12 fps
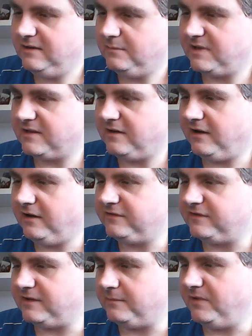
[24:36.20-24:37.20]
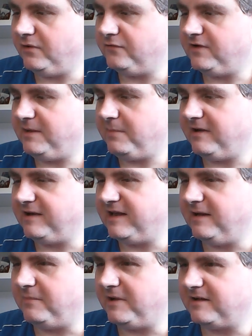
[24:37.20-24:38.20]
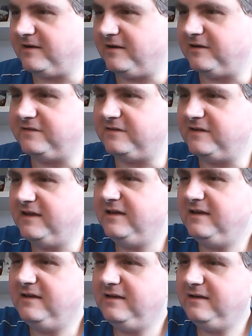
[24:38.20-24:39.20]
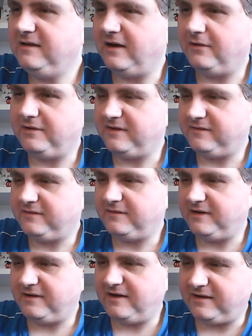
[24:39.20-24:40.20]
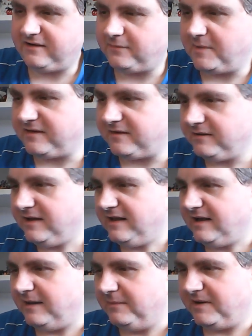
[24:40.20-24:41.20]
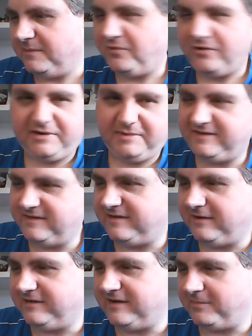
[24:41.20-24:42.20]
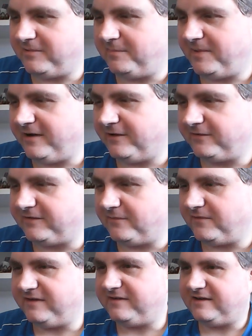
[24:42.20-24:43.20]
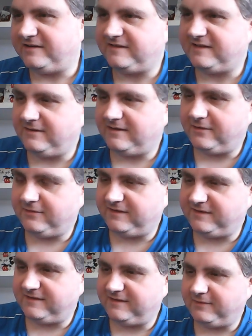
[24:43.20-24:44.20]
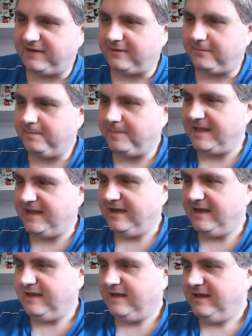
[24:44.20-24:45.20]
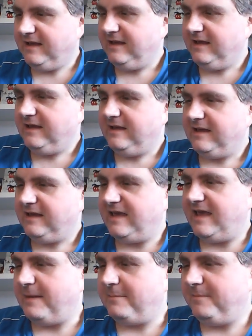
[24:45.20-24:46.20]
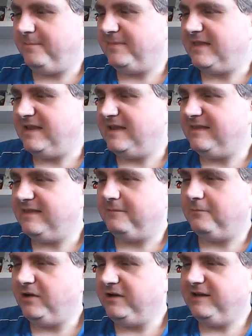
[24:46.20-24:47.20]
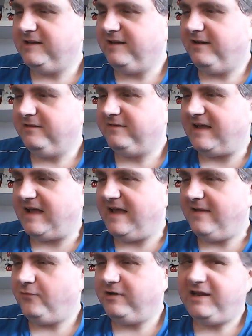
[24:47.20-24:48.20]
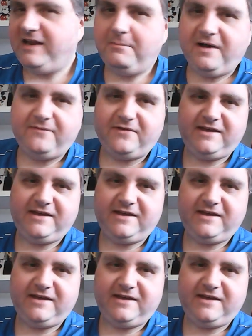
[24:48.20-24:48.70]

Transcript: my cards and I'm not really piling up my cards. Oh, it doesn't matter. I'm putting them into 2 separate piles for some reason. I just didn't notice until now. Yep. But one of the cards that everyone and their mother